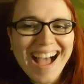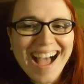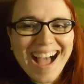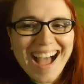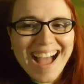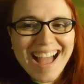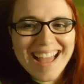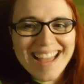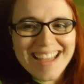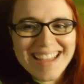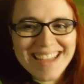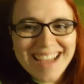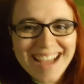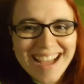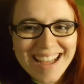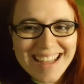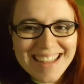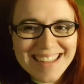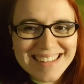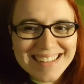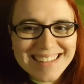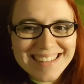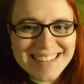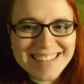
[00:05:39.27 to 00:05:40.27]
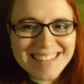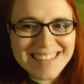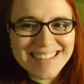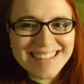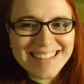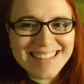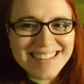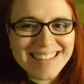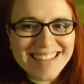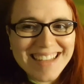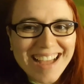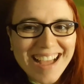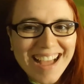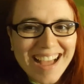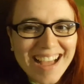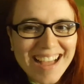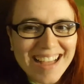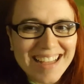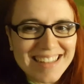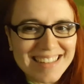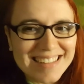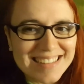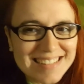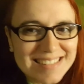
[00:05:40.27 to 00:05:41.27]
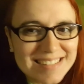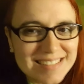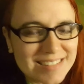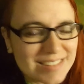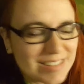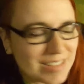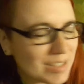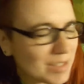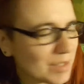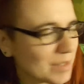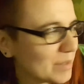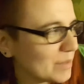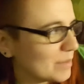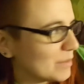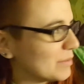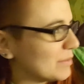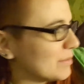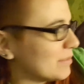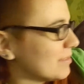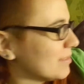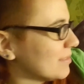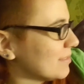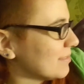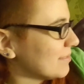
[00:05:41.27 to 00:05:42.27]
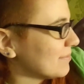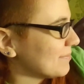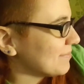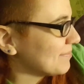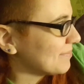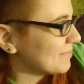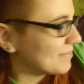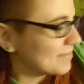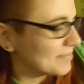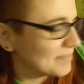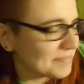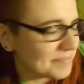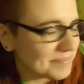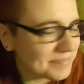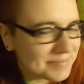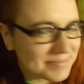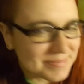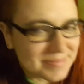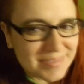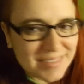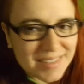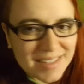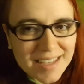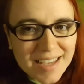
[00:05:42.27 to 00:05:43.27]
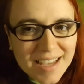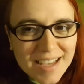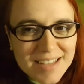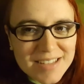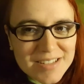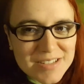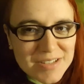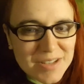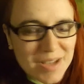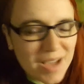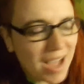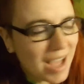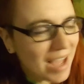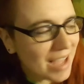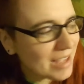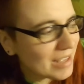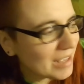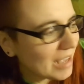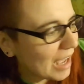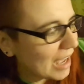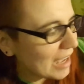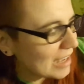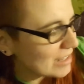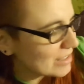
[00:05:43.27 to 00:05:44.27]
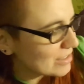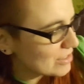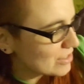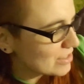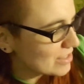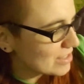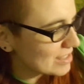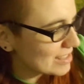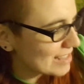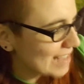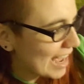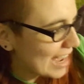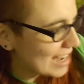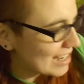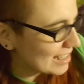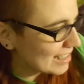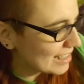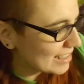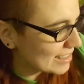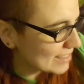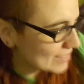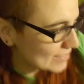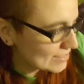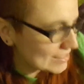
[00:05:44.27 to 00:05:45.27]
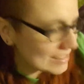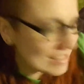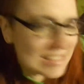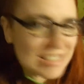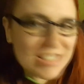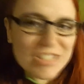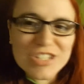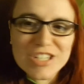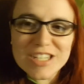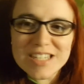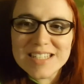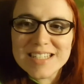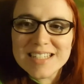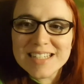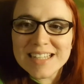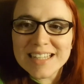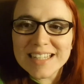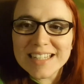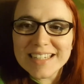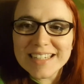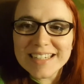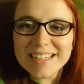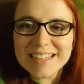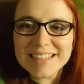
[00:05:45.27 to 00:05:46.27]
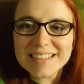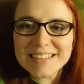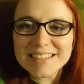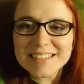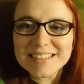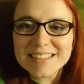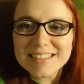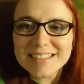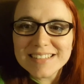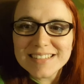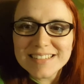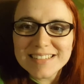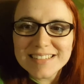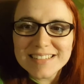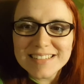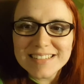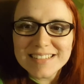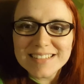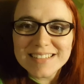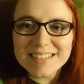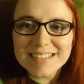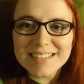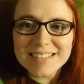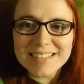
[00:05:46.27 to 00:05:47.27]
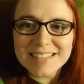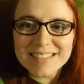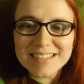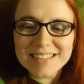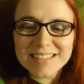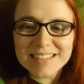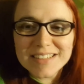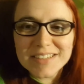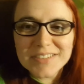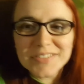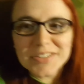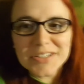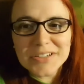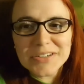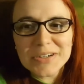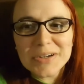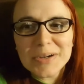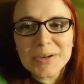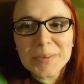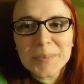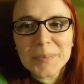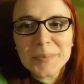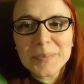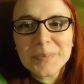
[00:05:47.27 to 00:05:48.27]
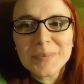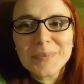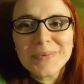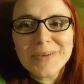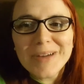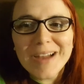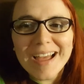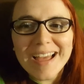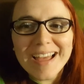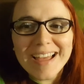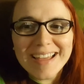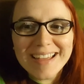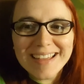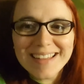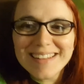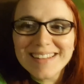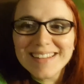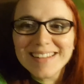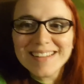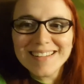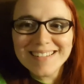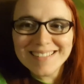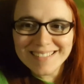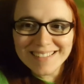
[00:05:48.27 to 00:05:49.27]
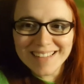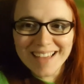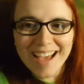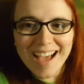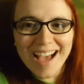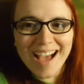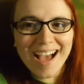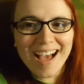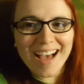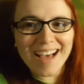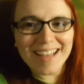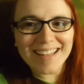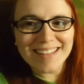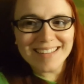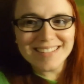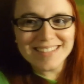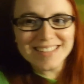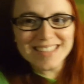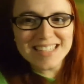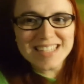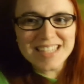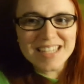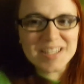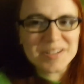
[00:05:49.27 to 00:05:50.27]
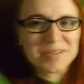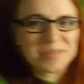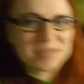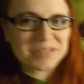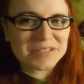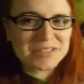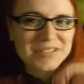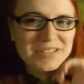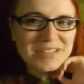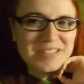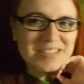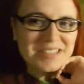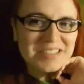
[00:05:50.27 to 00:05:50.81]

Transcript: I I know. So I I had literally just cleaned the living room, right? Yeah, it was